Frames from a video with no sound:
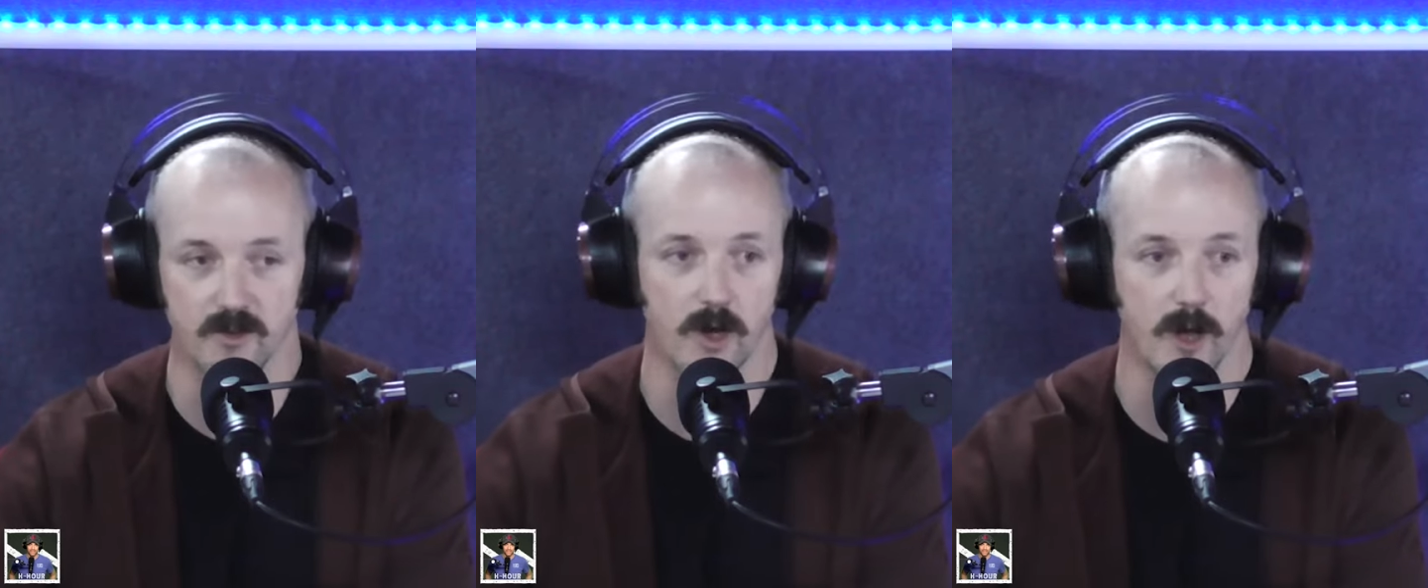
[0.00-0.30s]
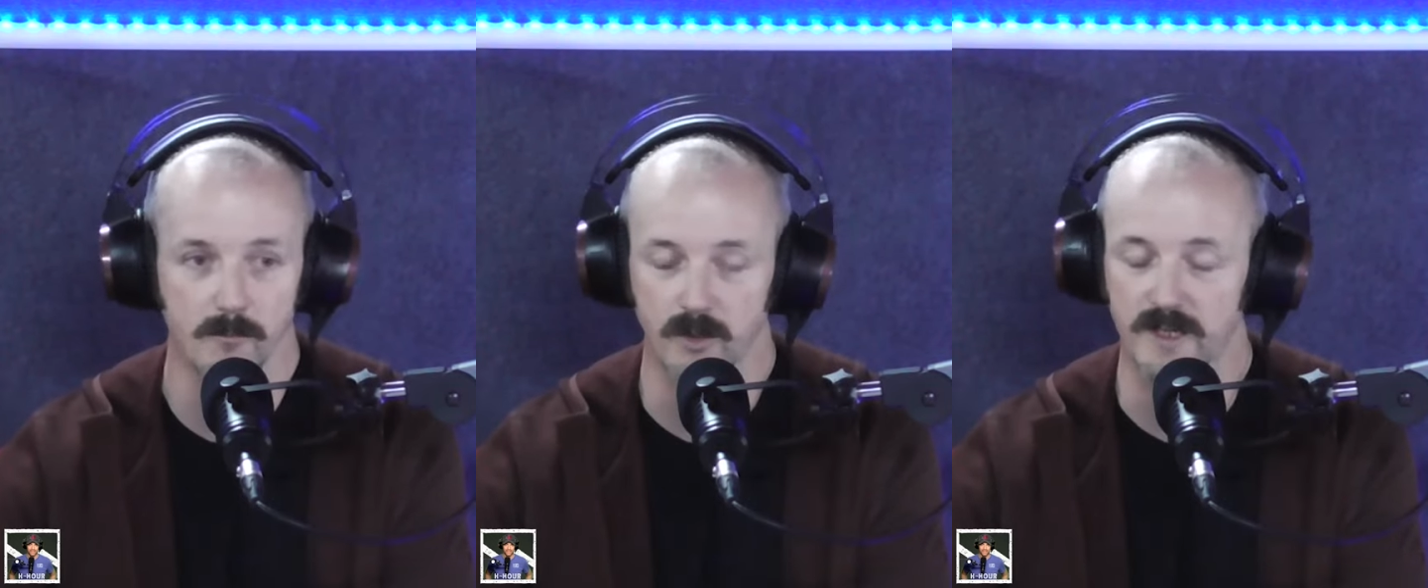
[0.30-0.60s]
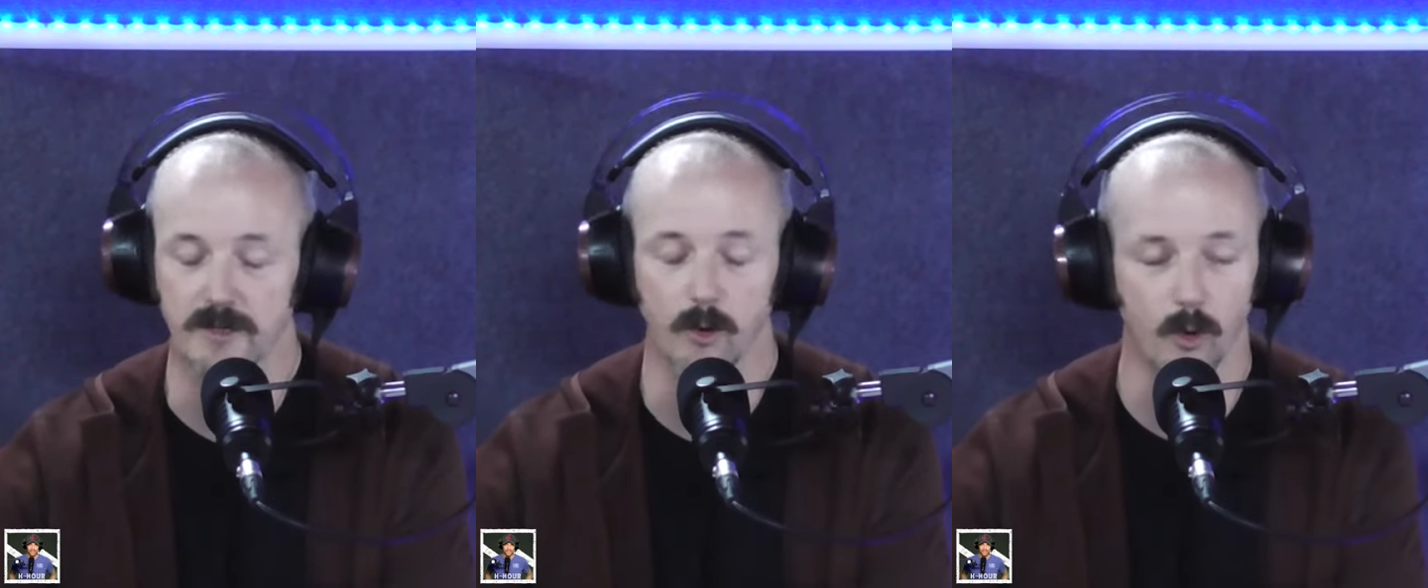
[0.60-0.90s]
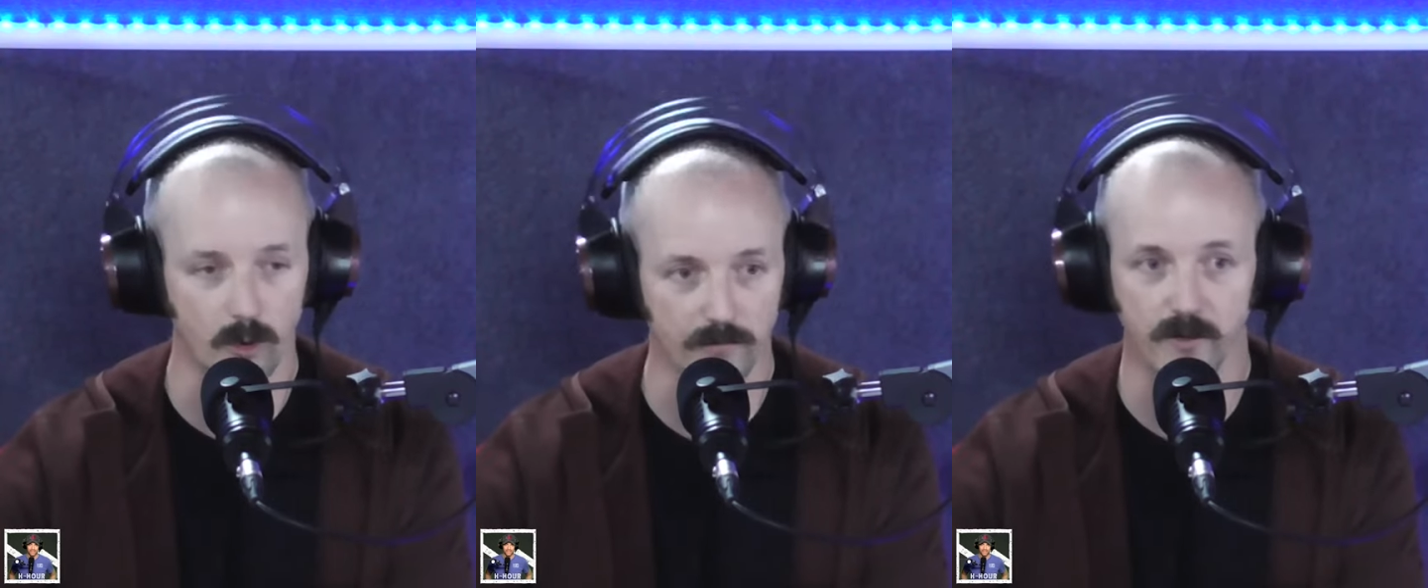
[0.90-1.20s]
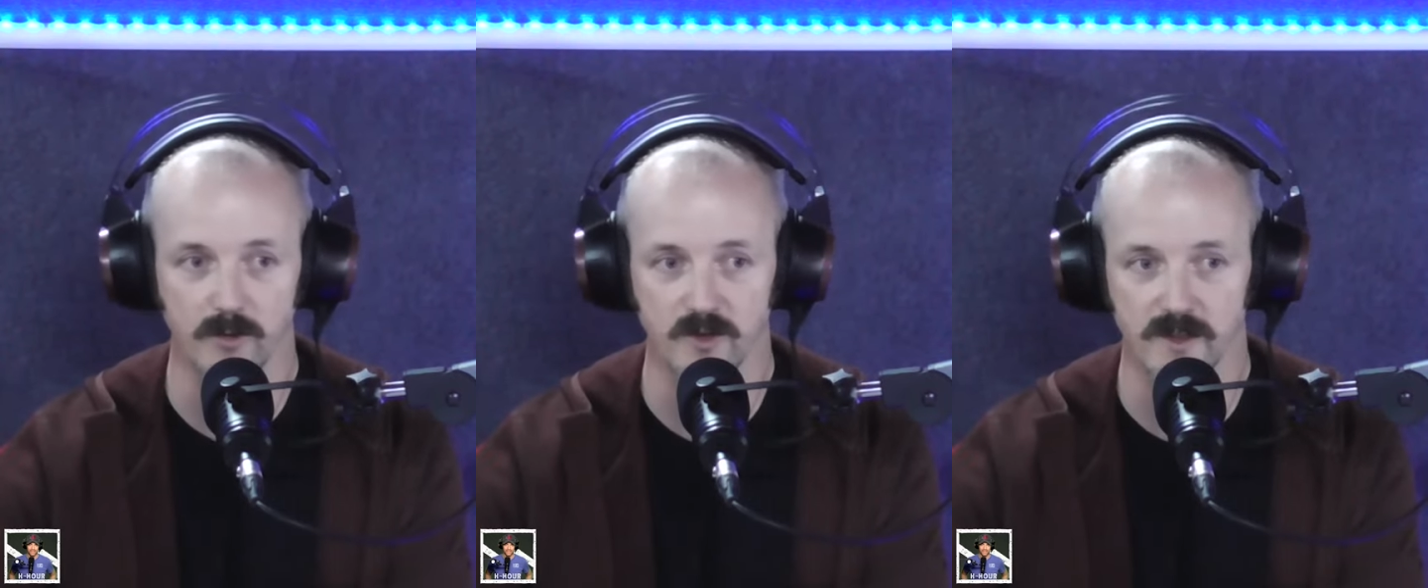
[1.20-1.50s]
to earn money and all of
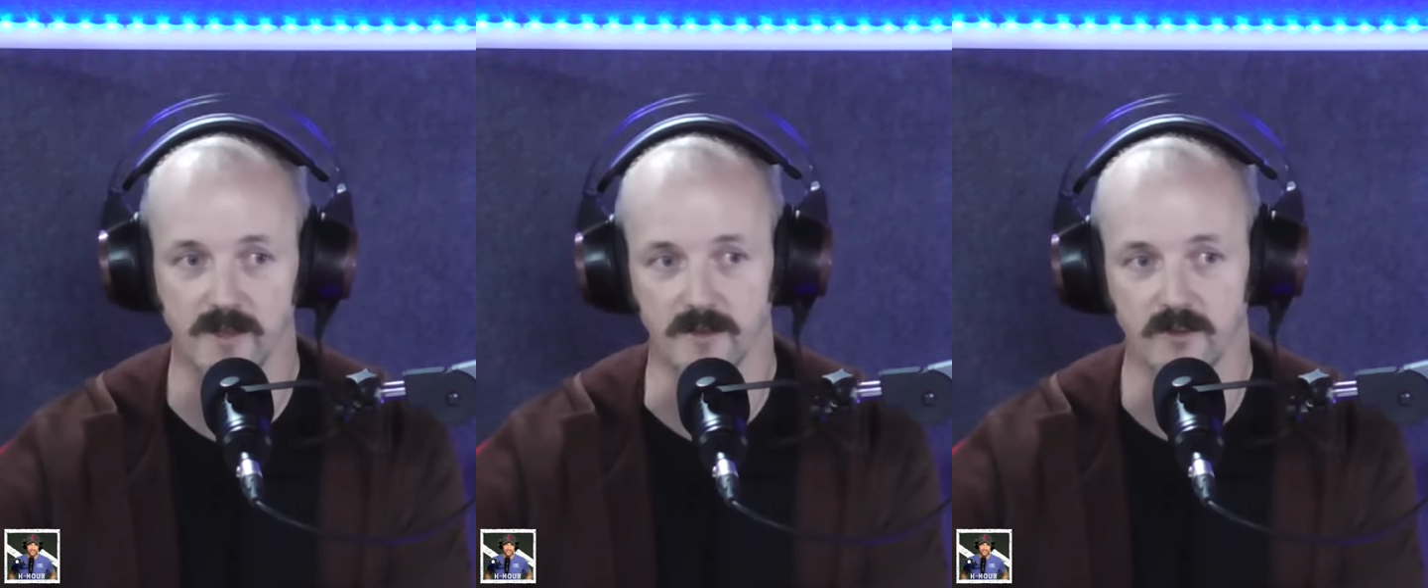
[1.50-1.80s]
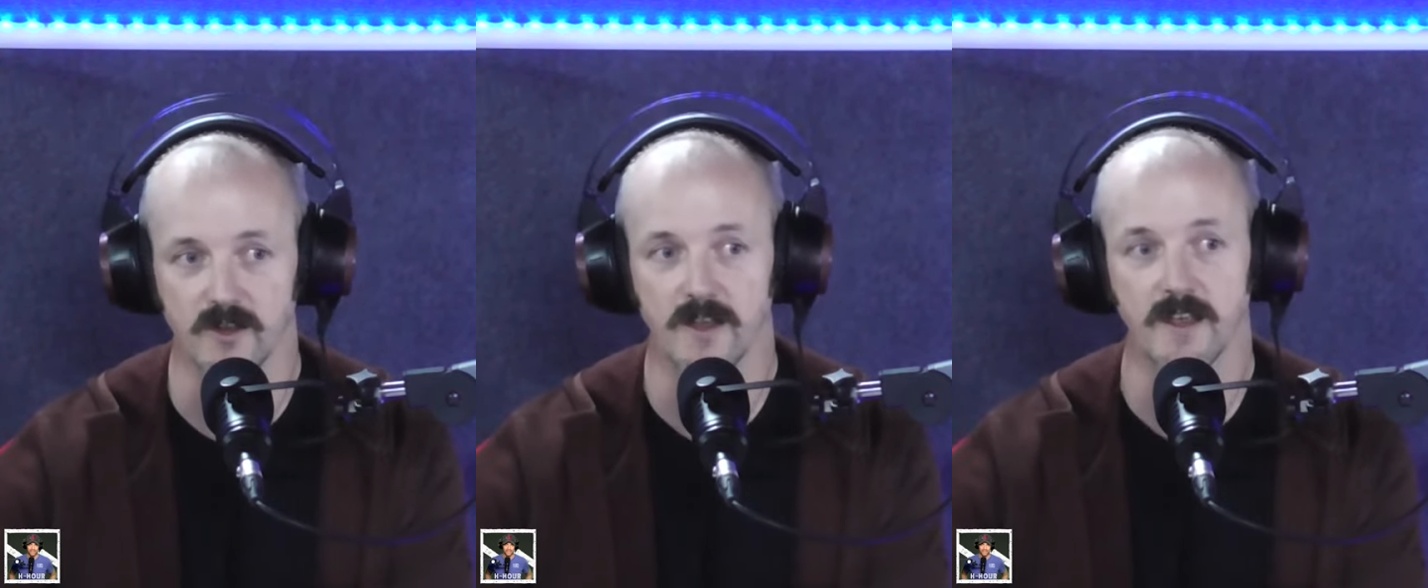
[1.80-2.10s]
those things